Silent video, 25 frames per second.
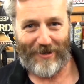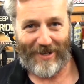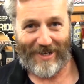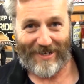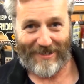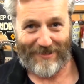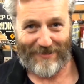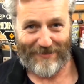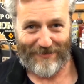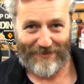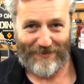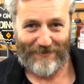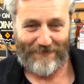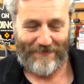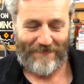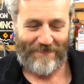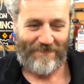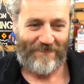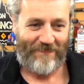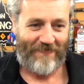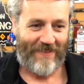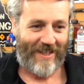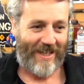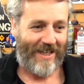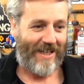that good.
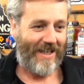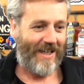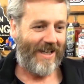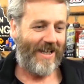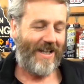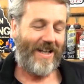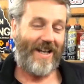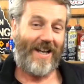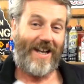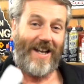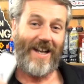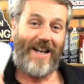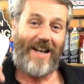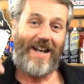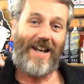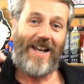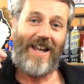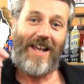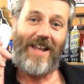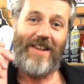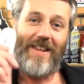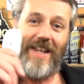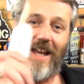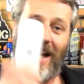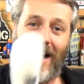
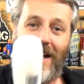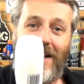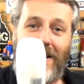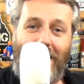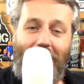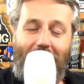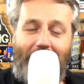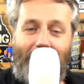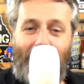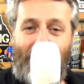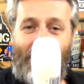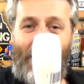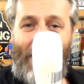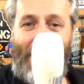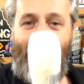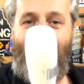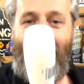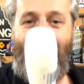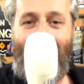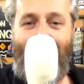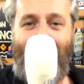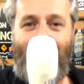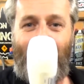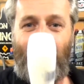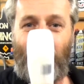Now, the only thing that I
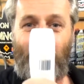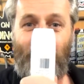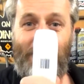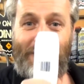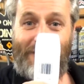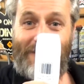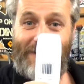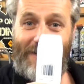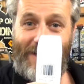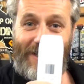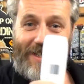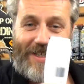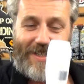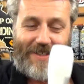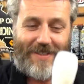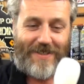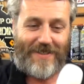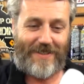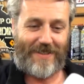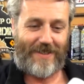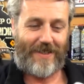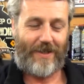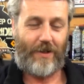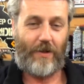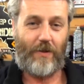had was
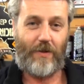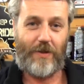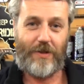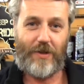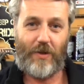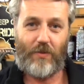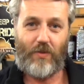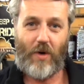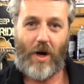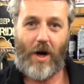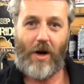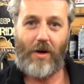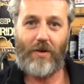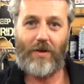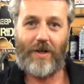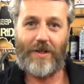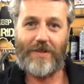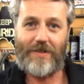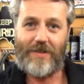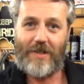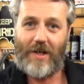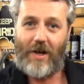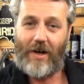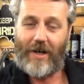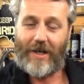this. It was a roll-on,
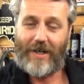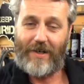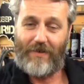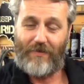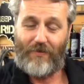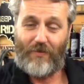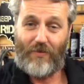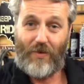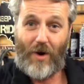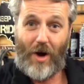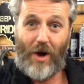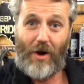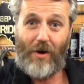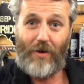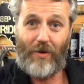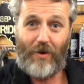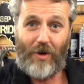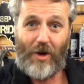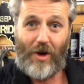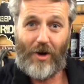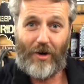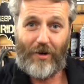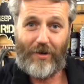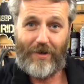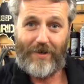so I can roll
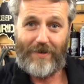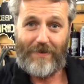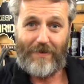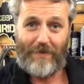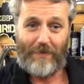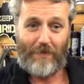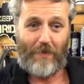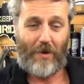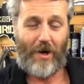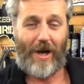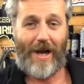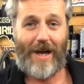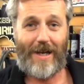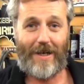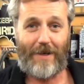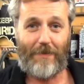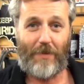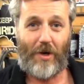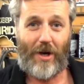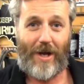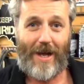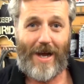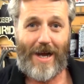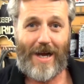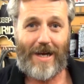on under
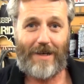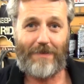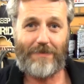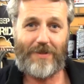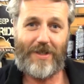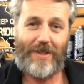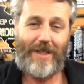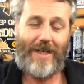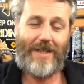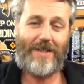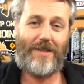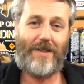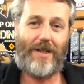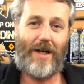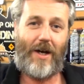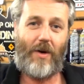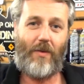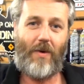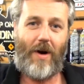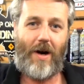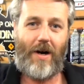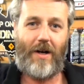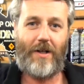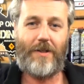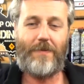my arms, and that's no
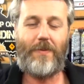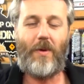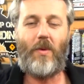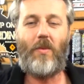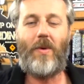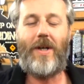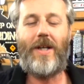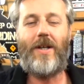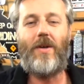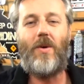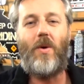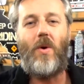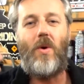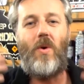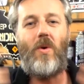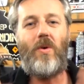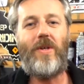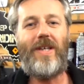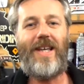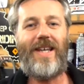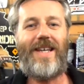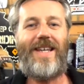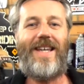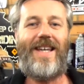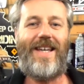worries. But when all
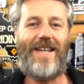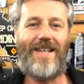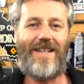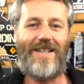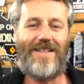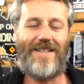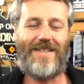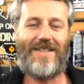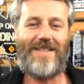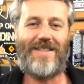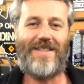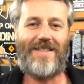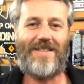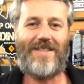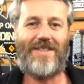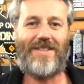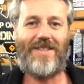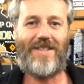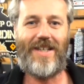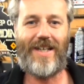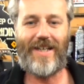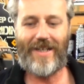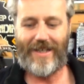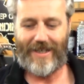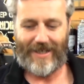your gear's
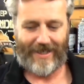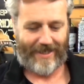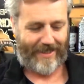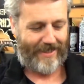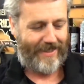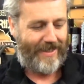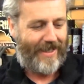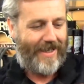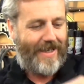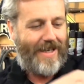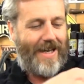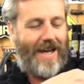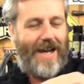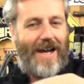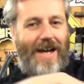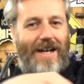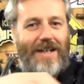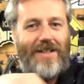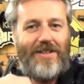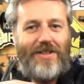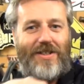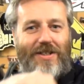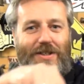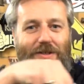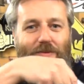stinking, you
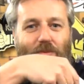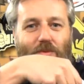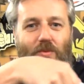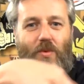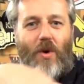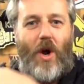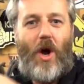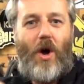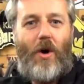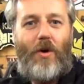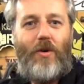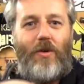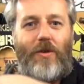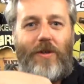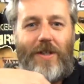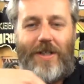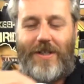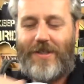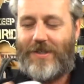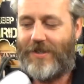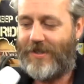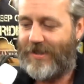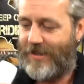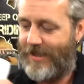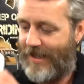can't just roll this
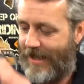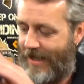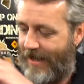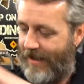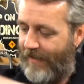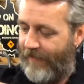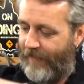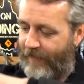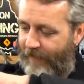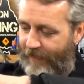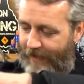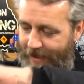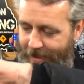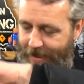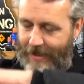stuff,